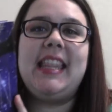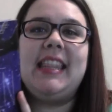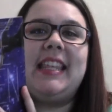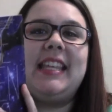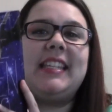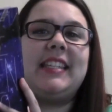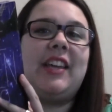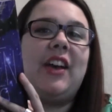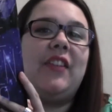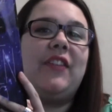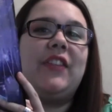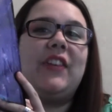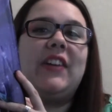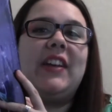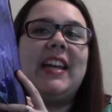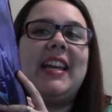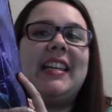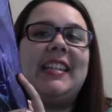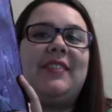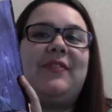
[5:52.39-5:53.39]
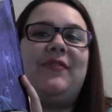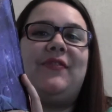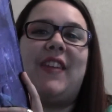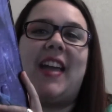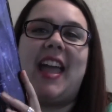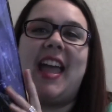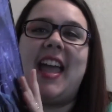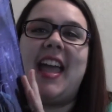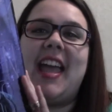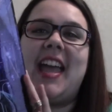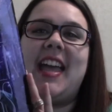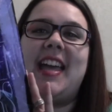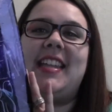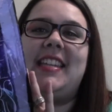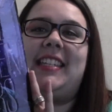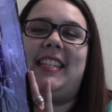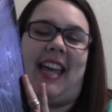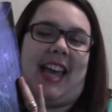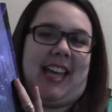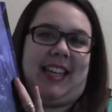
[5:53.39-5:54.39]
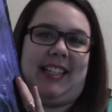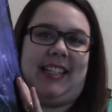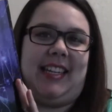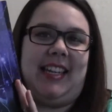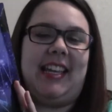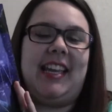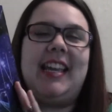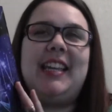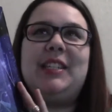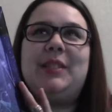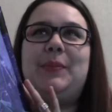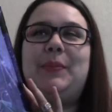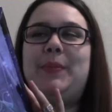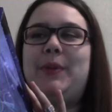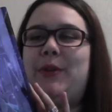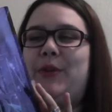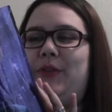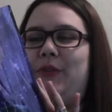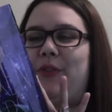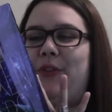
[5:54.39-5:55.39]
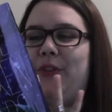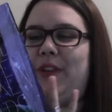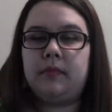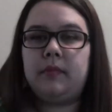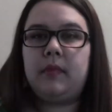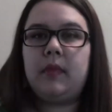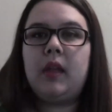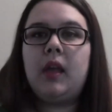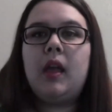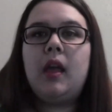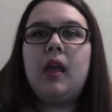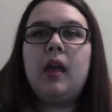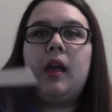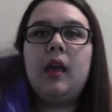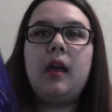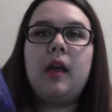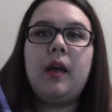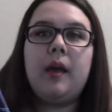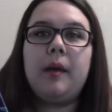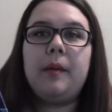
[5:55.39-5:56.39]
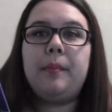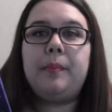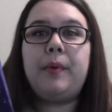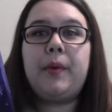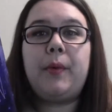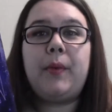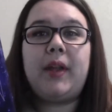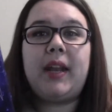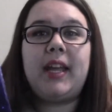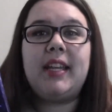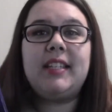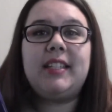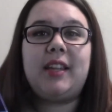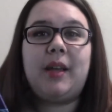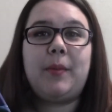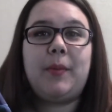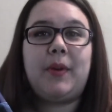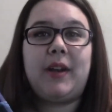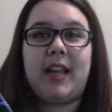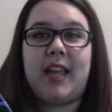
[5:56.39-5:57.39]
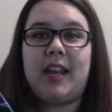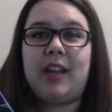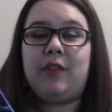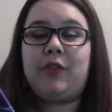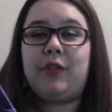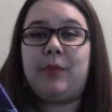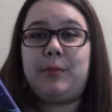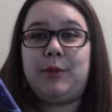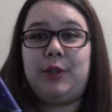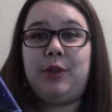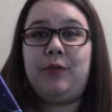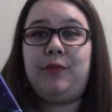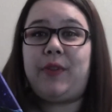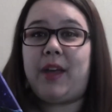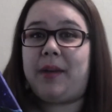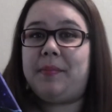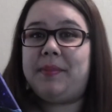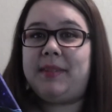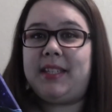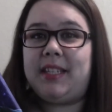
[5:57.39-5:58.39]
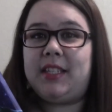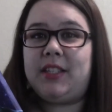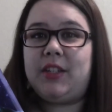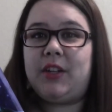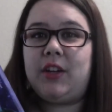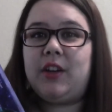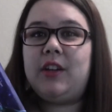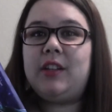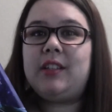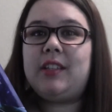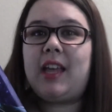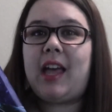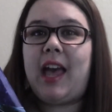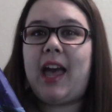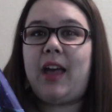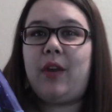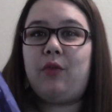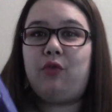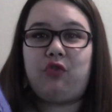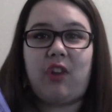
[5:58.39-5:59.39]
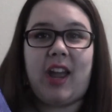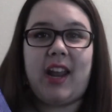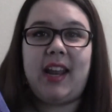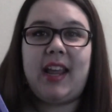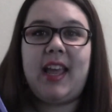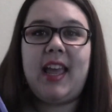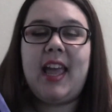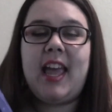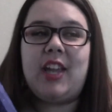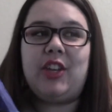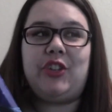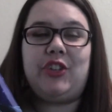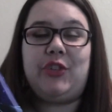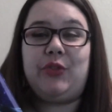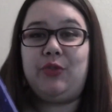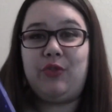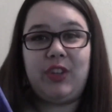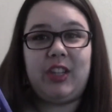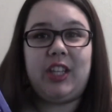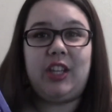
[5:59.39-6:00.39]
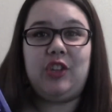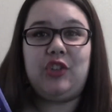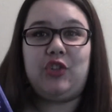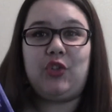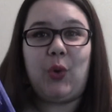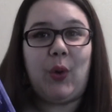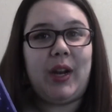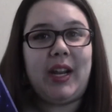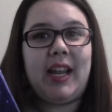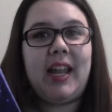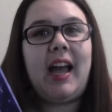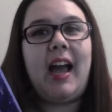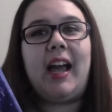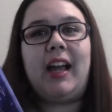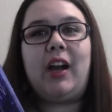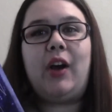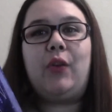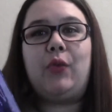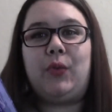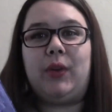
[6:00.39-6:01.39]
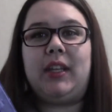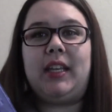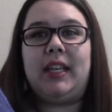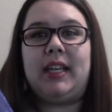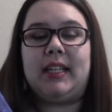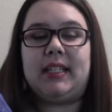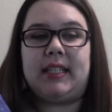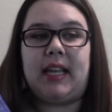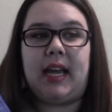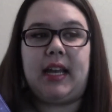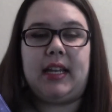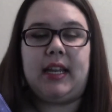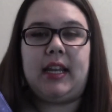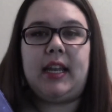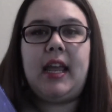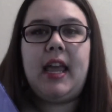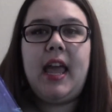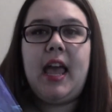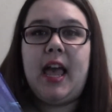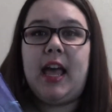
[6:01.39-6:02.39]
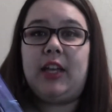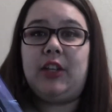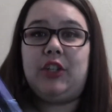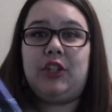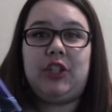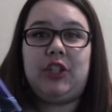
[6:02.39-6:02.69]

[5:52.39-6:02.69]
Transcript: This cover is fantastic. It's beautiful. But when I saw Brianna from Two Fab Sisters had read it and she really enjoyed it, I got really excited, and